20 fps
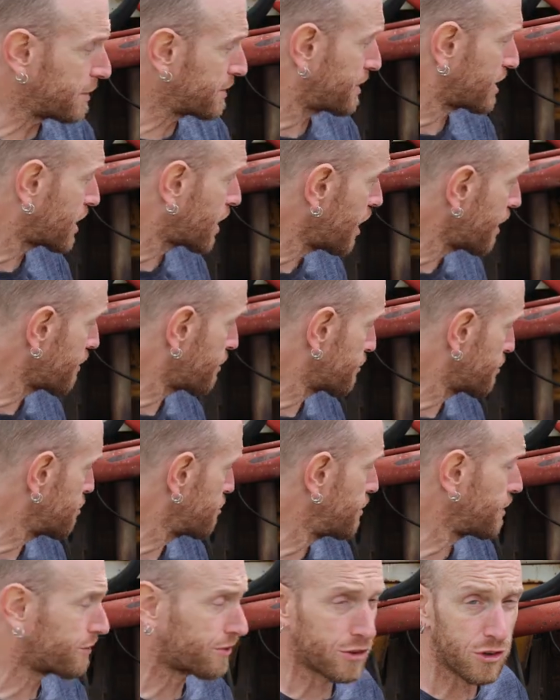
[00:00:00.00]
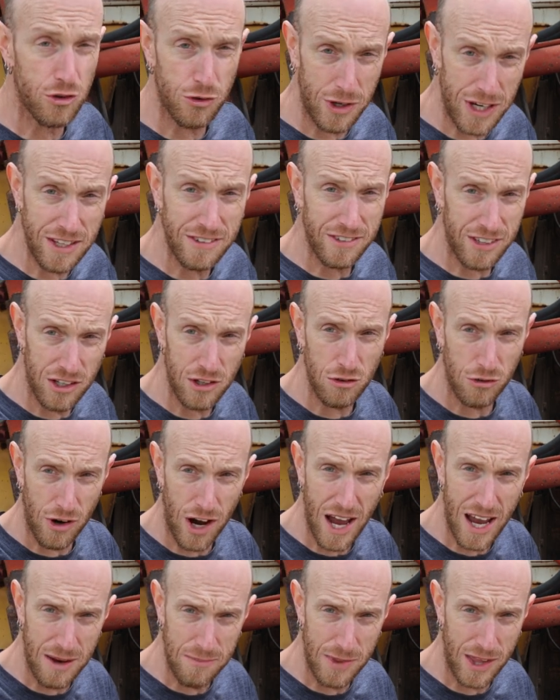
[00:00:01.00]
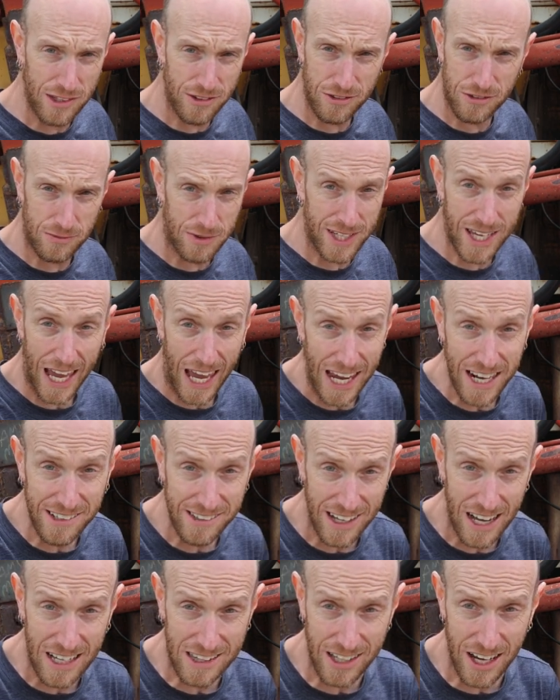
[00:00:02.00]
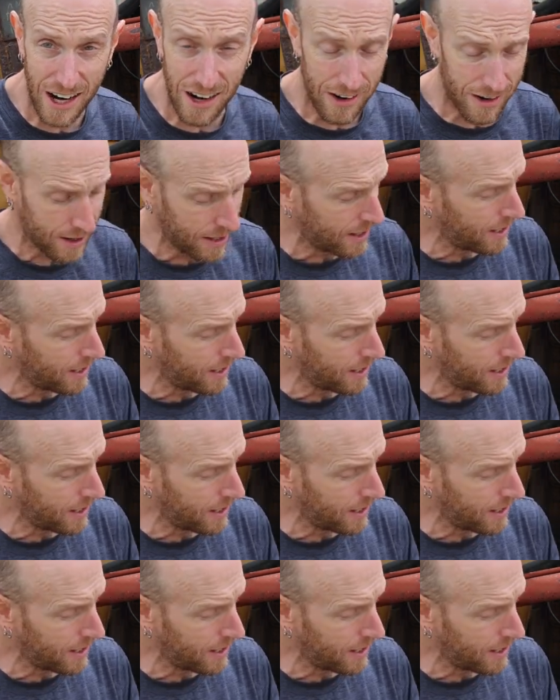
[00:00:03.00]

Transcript: but to cut through this grease and grime that's caked on there,